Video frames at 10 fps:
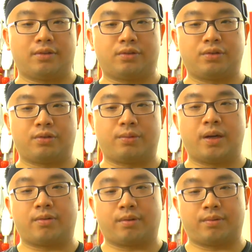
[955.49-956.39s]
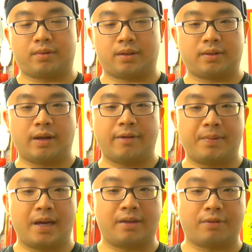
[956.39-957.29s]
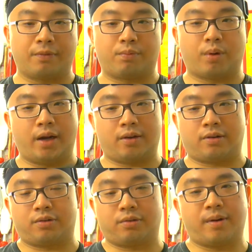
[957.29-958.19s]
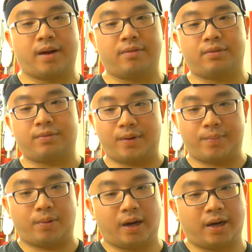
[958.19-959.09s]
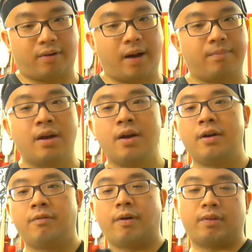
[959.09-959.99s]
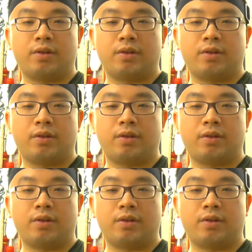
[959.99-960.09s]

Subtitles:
to 300 FPS with riot control rounds, 3.9 grams. With the